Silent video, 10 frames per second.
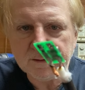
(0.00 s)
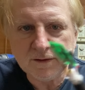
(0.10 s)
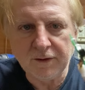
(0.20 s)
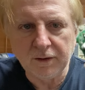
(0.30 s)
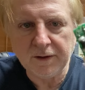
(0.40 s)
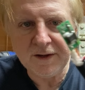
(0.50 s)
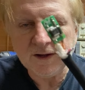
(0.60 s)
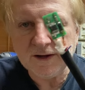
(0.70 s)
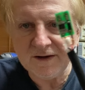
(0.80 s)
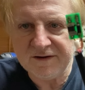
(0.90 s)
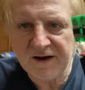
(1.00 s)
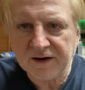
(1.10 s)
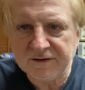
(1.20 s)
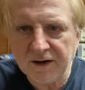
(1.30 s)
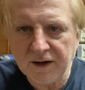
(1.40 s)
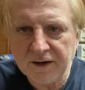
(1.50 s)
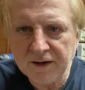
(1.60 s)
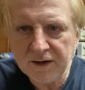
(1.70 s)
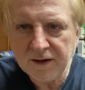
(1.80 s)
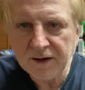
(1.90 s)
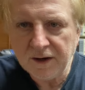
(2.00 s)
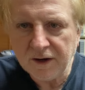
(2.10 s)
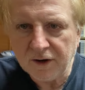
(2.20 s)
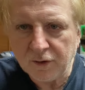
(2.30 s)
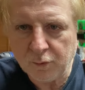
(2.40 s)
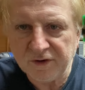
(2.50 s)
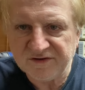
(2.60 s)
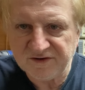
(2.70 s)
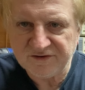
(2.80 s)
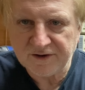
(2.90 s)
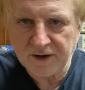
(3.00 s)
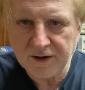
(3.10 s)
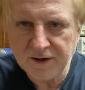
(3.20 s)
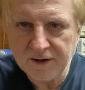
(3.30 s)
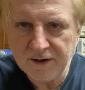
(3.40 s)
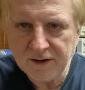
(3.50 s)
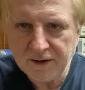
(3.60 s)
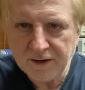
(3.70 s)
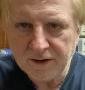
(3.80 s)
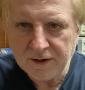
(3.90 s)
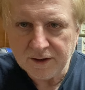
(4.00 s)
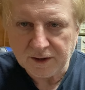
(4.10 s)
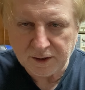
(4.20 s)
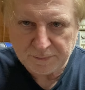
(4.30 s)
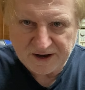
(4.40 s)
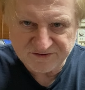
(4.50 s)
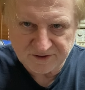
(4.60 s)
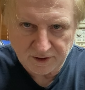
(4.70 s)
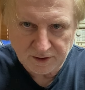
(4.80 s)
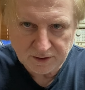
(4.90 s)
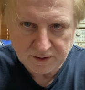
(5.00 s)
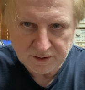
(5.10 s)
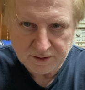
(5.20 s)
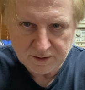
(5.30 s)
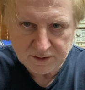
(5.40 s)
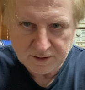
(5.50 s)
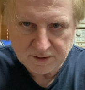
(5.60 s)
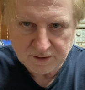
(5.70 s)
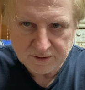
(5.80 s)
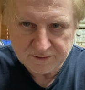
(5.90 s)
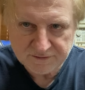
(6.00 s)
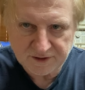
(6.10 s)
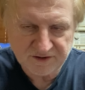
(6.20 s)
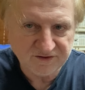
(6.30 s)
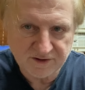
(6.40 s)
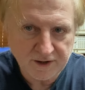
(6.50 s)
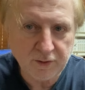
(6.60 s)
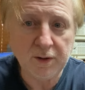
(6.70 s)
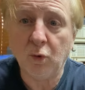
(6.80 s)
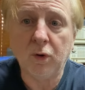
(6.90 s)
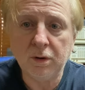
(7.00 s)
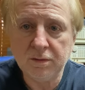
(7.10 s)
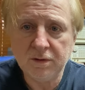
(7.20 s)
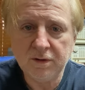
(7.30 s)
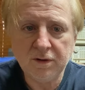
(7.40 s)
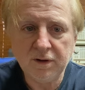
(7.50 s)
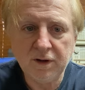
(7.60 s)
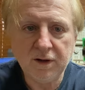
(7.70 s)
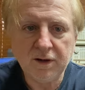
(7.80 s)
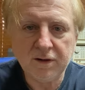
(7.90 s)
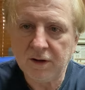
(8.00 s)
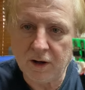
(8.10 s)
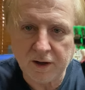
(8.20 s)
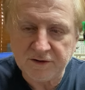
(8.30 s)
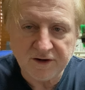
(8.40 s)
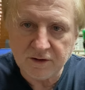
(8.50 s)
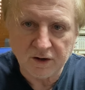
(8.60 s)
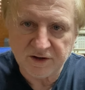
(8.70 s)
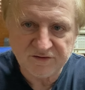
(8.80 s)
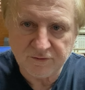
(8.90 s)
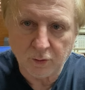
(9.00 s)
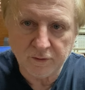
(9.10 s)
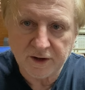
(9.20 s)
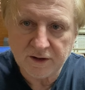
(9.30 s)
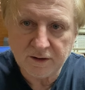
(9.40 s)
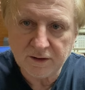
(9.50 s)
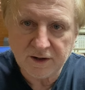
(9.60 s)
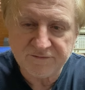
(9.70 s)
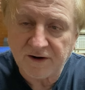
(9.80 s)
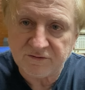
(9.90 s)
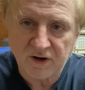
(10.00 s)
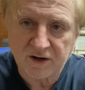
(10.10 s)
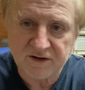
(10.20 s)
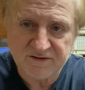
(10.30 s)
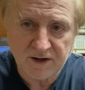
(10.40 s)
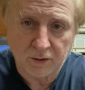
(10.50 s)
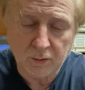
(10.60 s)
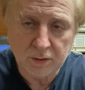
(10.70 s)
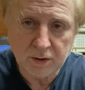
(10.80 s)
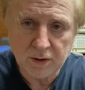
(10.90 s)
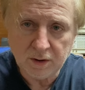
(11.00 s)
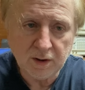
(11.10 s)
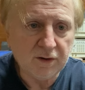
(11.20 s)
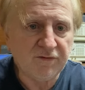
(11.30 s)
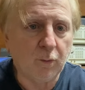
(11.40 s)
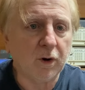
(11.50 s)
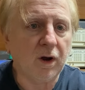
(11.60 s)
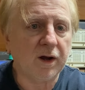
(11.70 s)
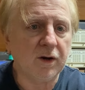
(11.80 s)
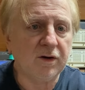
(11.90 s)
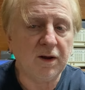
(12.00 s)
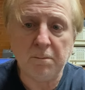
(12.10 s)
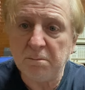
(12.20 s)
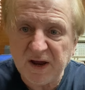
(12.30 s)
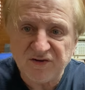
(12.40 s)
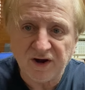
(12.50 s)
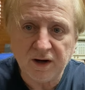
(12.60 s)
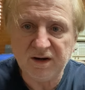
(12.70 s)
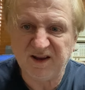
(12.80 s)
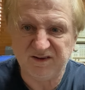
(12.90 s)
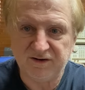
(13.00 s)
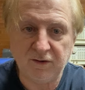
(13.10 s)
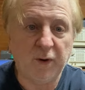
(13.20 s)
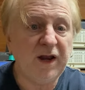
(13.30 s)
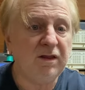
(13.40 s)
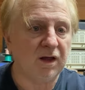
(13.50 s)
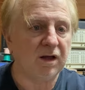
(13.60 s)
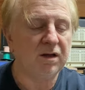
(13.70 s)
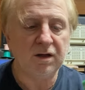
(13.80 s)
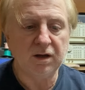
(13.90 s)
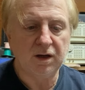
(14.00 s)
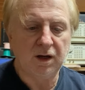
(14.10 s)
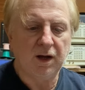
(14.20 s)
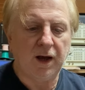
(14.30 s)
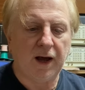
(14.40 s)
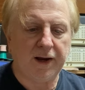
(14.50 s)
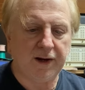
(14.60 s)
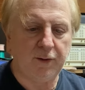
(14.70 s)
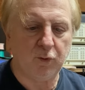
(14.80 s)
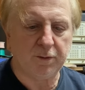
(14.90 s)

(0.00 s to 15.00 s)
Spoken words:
little inductor, resistor, capacitor that isn't there anymore. I did not install that. As far as I can tell, for what I could measure, it doesn't do anything. It